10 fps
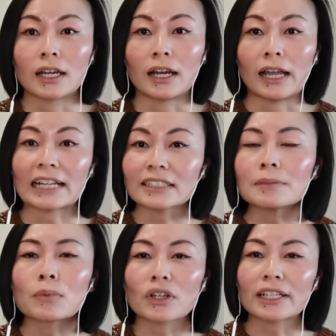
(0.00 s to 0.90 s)

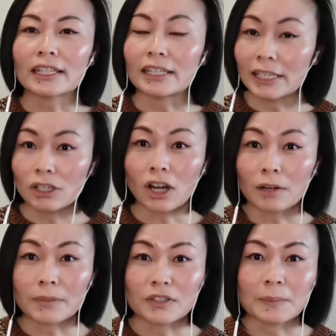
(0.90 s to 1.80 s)
acting more like an
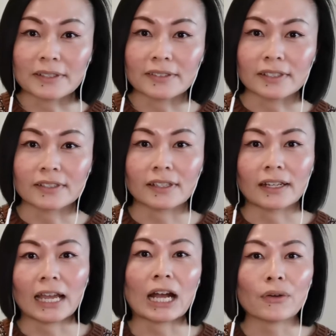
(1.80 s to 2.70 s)
e-commerce business
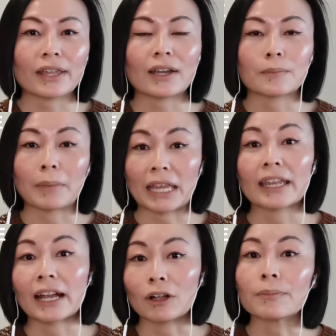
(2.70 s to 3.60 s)
and how that may
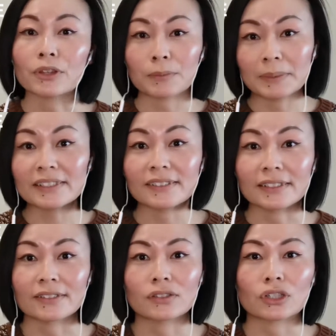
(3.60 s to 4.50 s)
help their
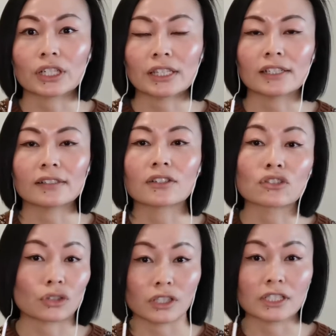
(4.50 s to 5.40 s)
business during these
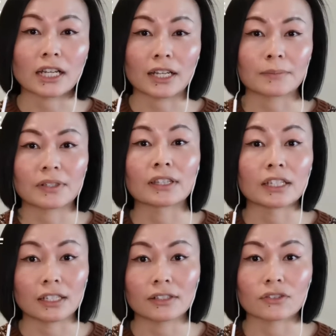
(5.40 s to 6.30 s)
uncertain times in the
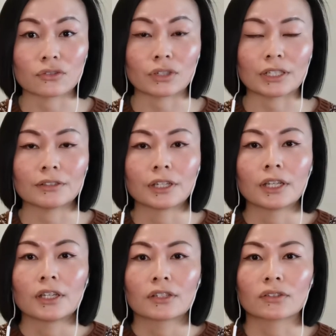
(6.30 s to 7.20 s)
industry.
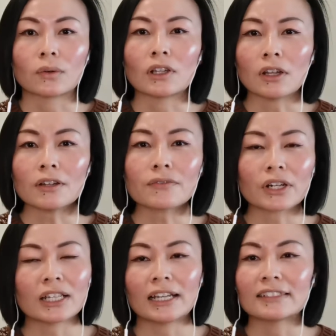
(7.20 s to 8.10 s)
So a lot of our
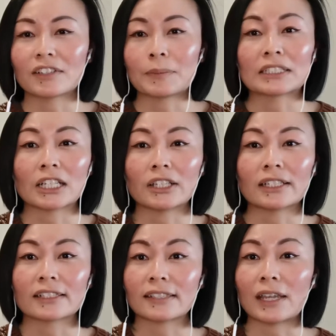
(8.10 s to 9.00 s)
clients have been telling
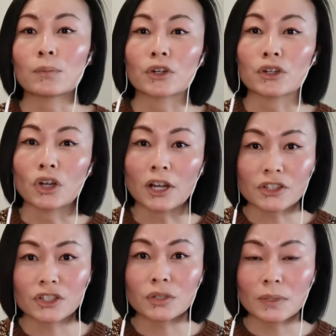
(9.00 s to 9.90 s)
us, hey, we're not
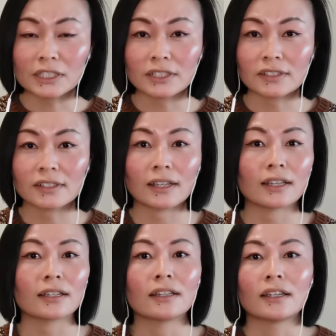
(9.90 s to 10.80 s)
sure what to
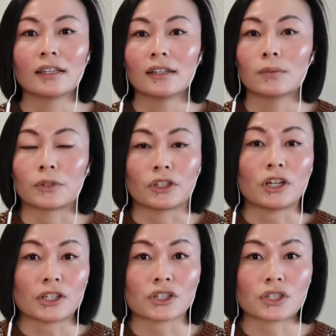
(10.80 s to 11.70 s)
say. We're
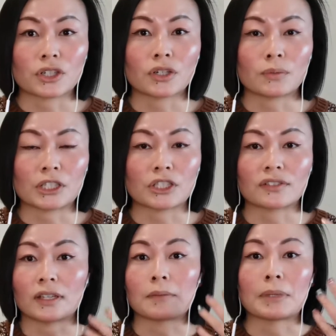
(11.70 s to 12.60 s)
not sure what to
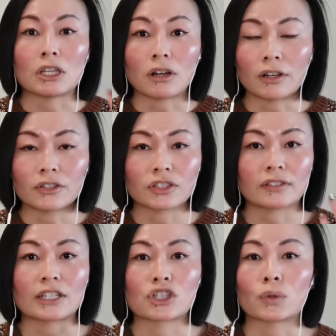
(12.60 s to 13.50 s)
say beyond just
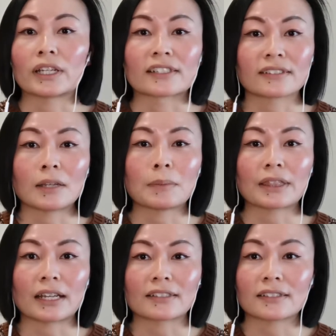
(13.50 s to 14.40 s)
issuing a statement
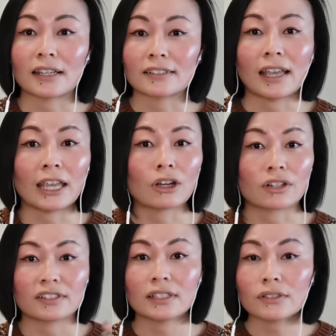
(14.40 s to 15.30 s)
that says, hey, our
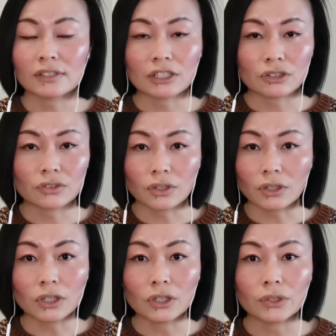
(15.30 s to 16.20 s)
sales centers are
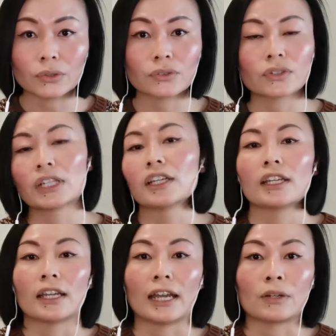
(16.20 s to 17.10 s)
closed
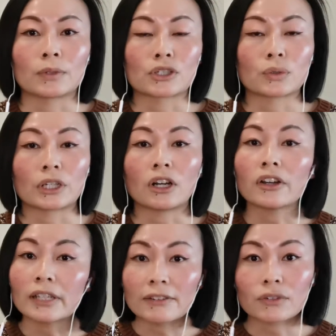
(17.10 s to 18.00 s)
and we're doing
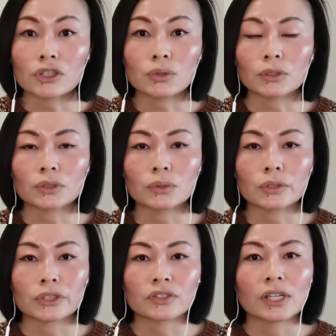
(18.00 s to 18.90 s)
online virtual
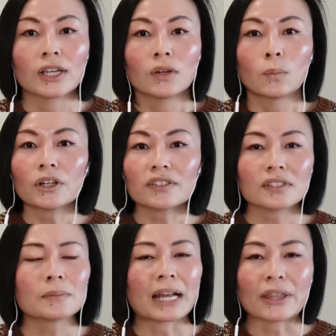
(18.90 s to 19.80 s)
tours. What are
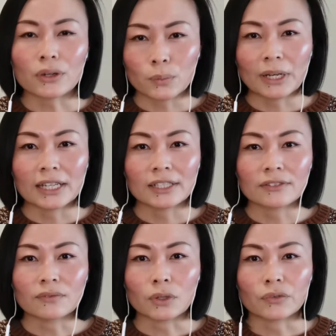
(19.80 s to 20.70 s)
some other ways
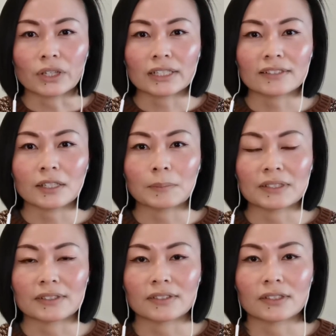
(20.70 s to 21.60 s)
for real estate
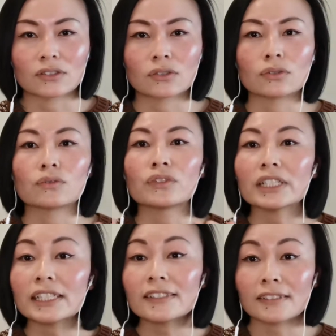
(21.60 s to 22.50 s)
businesses to
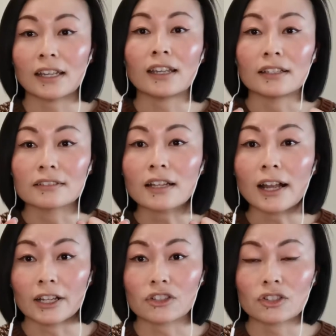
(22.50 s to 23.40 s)
really stay in
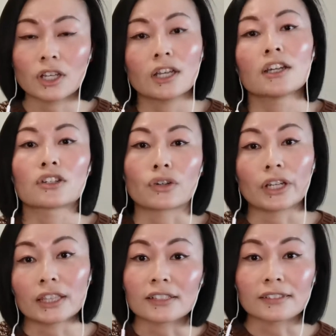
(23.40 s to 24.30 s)
touch
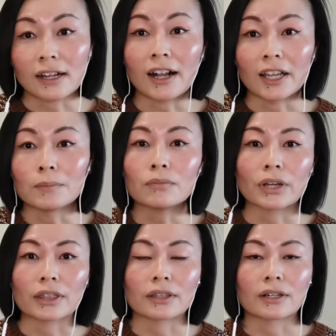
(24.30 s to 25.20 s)
during this time
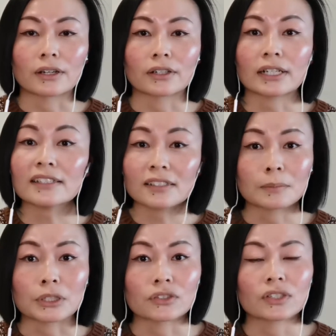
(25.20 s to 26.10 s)
with their
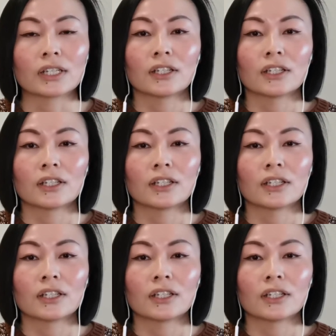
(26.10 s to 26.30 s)
customers?